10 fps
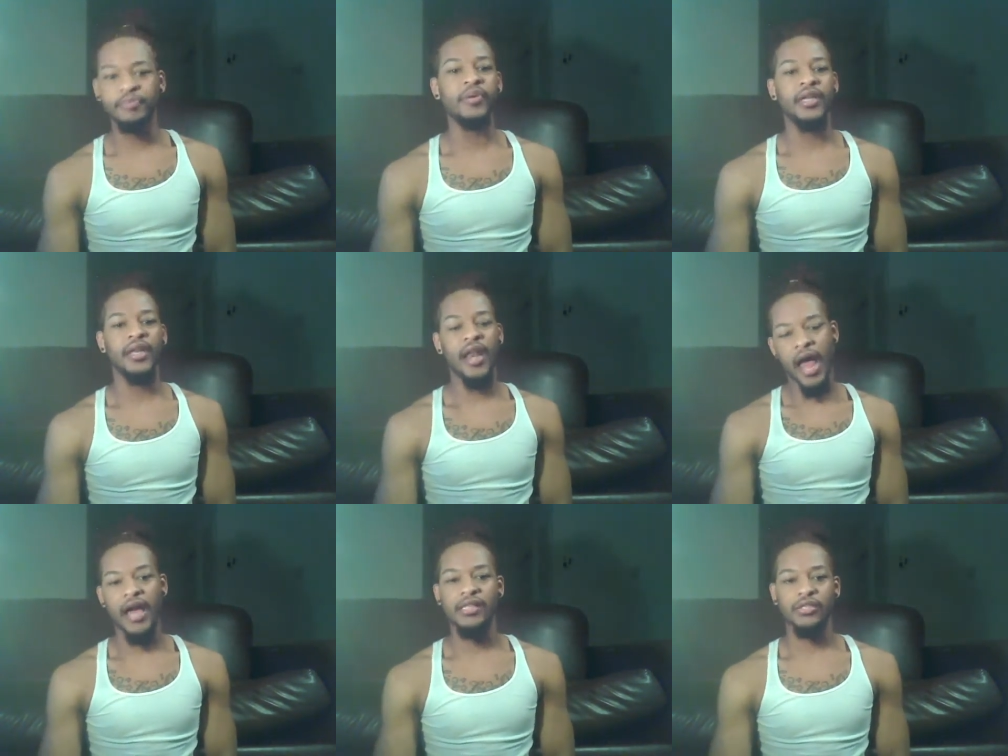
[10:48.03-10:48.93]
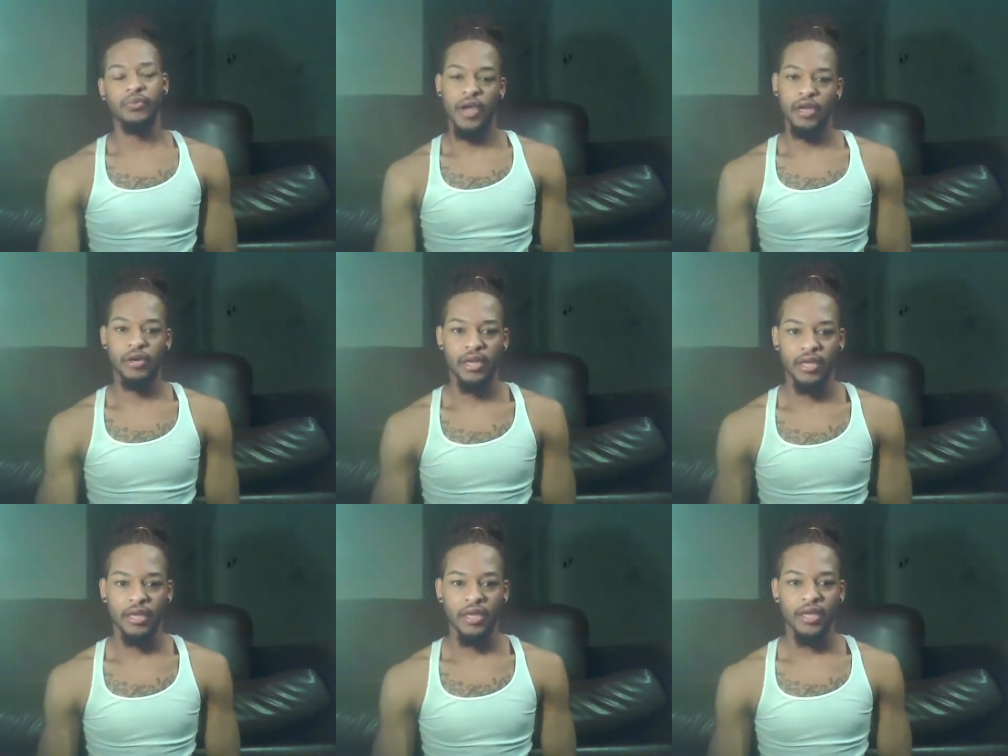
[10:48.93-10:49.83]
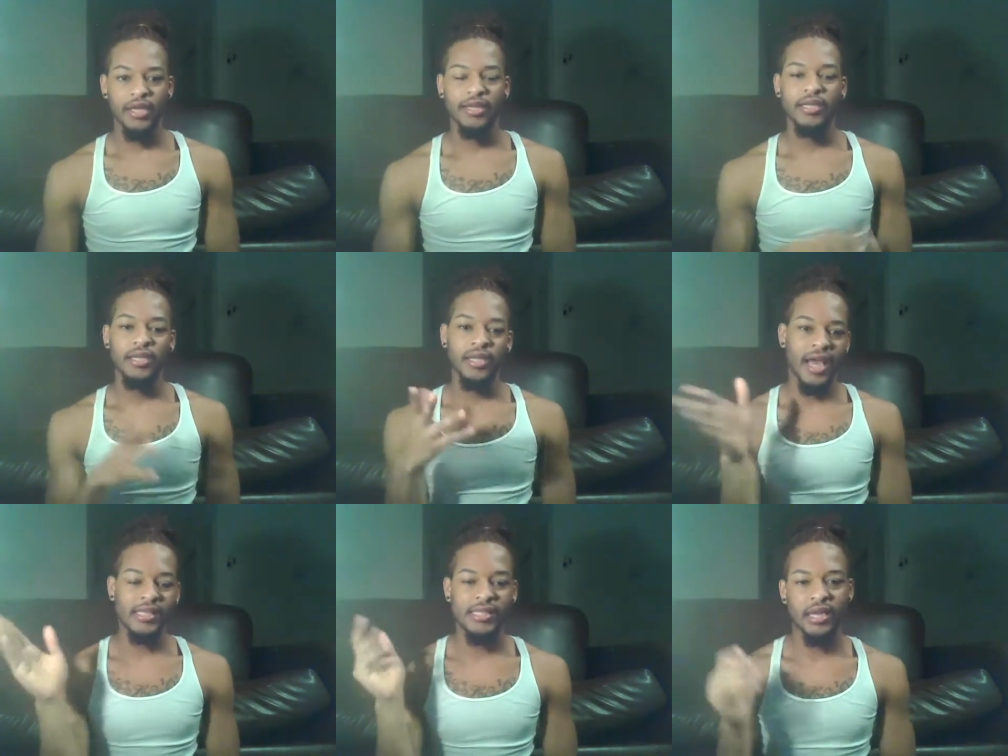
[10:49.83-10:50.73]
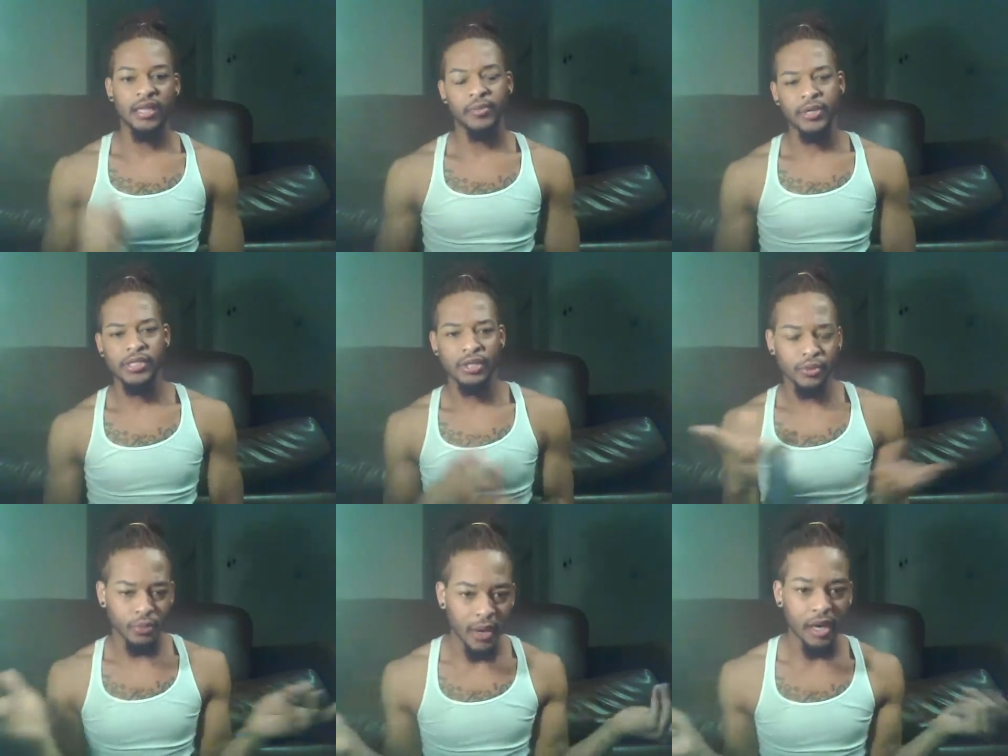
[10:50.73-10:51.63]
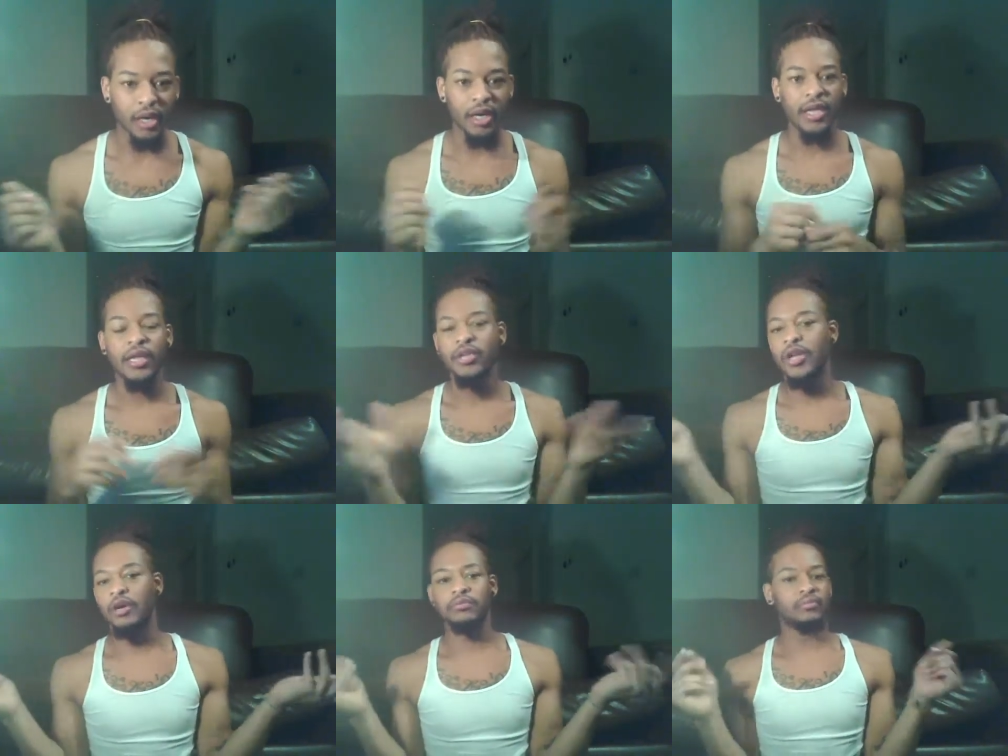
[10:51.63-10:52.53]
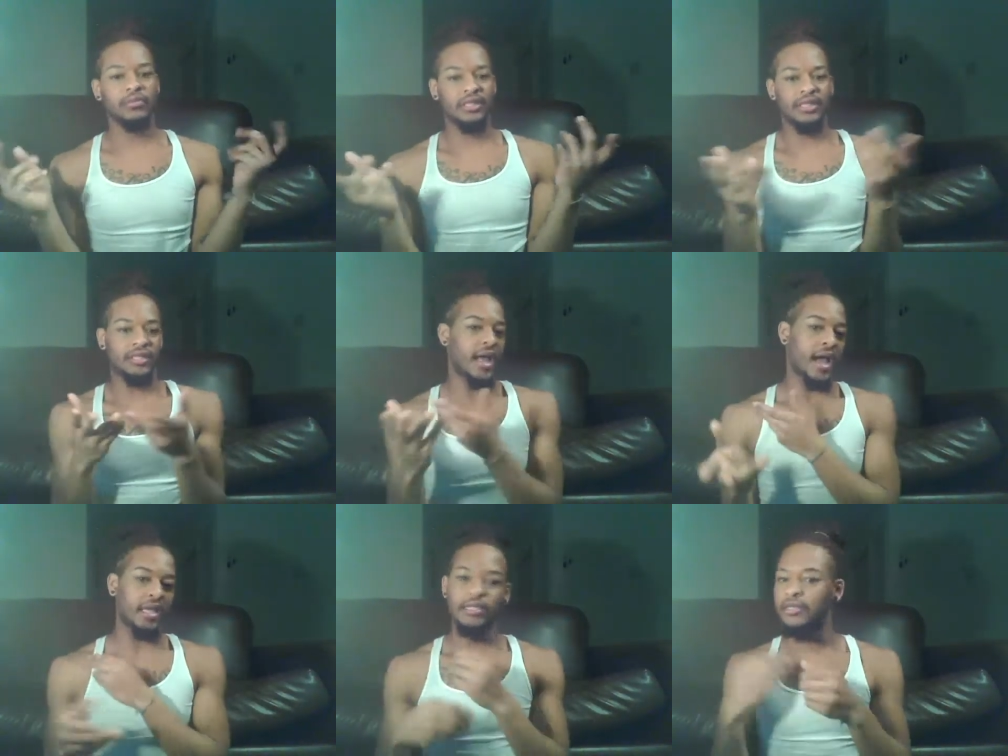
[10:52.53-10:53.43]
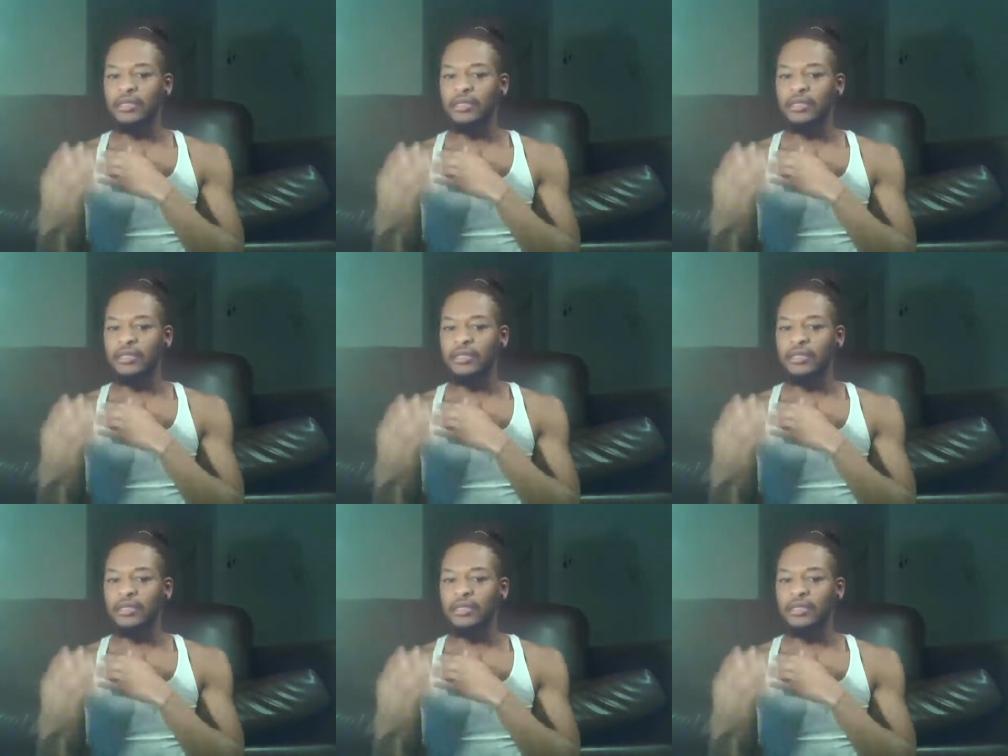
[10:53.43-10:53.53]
But not regularly. Not dating a person regularly. You know, it's not.